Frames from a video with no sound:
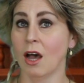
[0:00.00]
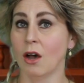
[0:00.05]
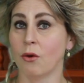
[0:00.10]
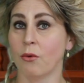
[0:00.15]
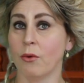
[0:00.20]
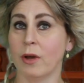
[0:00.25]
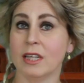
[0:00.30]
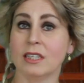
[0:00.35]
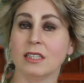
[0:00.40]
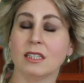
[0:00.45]

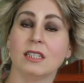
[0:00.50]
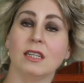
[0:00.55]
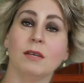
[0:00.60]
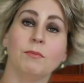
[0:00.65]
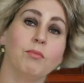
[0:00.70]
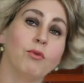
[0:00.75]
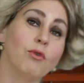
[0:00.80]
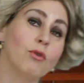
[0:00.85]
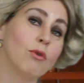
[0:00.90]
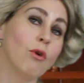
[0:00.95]
When the
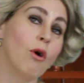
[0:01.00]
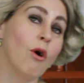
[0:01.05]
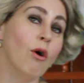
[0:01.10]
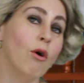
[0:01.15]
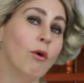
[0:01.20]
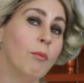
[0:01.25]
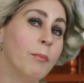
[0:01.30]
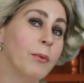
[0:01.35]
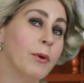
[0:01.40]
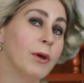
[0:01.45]
book
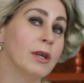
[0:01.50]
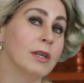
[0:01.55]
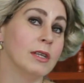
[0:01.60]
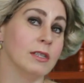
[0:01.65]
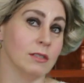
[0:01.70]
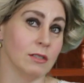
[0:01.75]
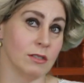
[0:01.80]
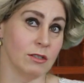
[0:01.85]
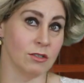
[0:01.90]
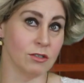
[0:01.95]

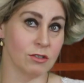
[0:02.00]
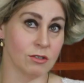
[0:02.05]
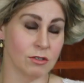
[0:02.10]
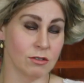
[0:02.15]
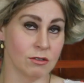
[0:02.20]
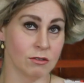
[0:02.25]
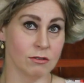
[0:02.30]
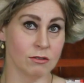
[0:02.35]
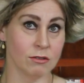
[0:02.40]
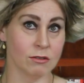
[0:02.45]

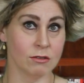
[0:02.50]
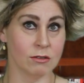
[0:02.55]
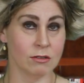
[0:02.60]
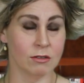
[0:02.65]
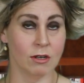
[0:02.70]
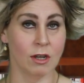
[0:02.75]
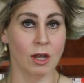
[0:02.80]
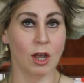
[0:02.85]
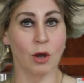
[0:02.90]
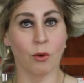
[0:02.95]
opens,
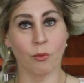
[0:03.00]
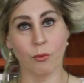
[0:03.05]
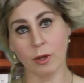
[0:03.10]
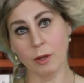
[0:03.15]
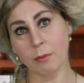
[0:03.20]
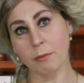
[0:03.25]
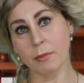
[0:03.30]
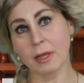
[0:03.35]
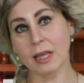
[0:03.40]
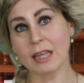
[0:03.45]

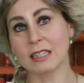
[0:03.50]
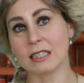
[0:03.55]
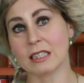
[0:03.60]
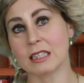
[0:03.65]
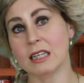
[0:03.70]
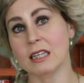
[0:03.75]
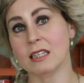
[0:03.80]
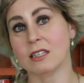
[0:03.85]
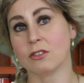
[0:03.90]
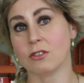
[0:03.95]
we meet
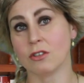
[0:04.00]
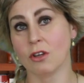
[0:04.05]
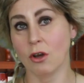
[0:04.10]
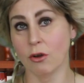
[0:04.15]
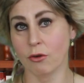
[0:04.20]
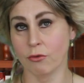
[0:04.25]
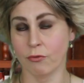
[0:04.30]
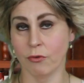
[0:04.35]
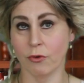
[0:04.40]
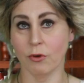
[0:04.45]
this
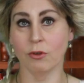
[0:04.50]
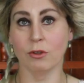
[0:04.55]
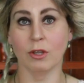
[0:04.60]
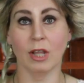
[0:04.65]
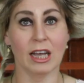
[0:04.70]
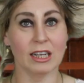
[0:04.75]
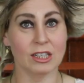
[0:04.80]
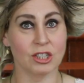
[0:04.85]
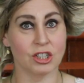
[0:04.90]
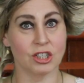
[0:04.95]
von
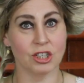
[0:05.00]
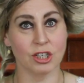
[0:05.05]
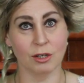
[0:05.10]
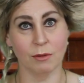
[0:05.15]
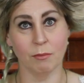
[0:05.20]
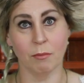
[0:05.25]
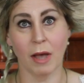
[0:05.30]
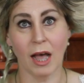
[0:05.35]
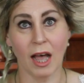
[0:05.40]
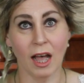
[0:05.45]

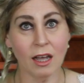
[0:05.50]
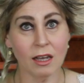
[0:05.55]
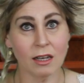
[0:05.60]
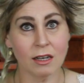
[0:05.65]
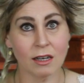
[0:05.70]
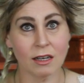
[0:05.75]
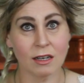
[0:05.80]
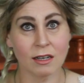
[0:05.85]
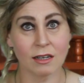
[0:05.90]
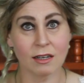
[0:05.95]
Aschenbach,
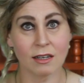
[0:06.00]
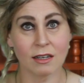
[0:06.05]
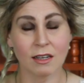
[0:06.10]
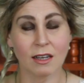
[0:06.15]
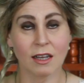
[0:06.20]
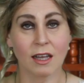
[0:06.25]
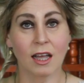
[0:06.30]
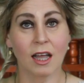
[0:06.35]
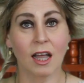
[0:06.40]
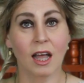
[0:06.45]

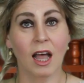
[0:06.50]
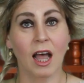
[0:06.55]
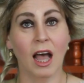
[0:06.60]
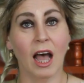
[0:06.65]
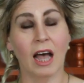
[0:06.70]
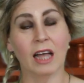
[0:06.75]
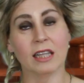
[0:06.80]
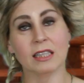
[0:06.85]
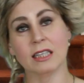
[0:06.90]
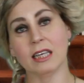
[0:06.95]

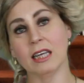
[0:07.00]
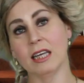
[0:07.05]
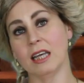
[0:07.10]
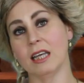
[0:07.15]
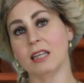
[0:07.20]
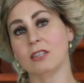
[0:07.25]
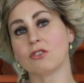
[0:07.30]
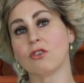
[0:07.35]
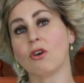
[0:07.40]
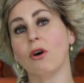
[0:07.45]
and he
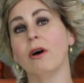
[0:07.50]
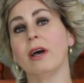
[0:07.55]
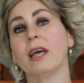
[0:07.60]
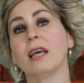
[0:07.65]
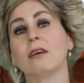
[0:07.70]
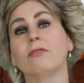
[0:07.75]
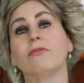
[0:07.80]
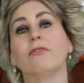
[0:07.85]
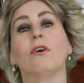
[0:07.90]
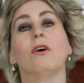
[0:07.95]
is
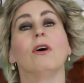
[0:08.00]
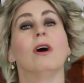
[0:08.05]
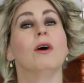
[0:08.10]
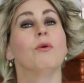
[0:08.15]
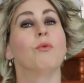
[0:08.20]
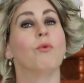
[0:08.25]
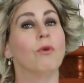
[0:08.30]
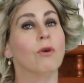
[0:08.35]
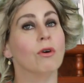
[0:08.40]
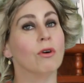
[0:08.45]
going for a
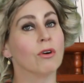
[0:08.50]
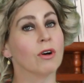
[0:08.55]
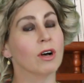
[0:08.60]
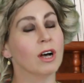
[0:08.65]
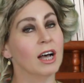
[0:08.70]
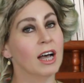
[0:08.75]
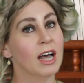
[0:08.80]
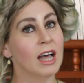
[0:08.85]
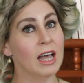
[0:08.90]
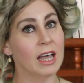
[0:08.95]

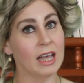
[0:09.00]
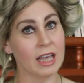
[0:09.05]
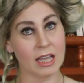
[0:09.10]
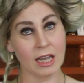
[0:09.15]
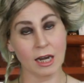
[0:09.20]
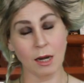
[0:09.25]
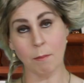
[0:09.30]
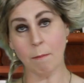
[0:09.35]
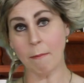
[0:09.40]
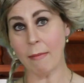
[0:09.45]
walk
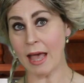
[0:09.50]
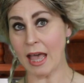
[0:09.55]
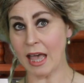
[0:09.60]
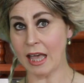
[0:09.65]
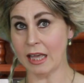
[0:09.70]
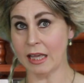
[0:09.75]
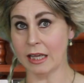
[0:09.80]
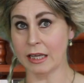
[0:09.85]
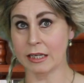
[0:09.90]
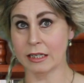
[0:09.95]
in
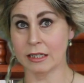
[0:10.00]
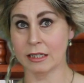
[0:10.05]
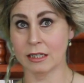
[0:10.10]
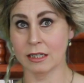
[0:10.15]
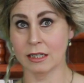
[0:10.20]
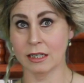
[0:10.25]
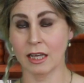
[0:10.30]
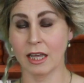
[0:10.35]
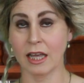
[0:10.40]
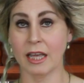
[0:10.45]
May
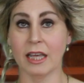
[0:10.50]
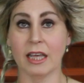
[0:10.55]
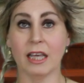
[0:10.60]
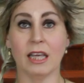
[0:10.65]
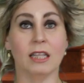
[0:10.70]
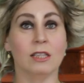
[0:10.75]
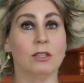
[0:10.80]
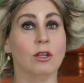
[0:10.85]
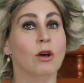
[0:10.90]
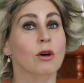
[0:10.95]

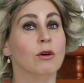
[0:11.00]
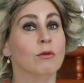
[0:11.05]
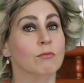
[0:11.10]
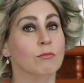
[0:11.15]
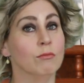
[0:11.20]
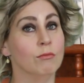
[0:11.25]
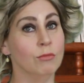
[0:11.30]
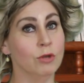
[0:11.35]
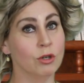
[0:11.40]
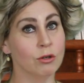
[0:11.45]
in
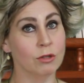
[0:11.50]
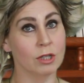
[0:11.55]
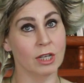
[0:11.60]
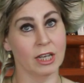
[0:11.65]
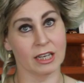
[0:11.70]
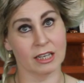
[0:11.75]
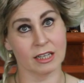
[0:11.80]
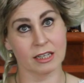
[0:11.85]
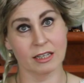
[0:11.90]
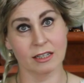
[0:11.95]

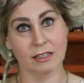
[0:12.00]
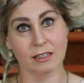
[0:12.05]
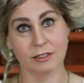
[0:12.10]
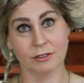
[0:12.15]
Munich.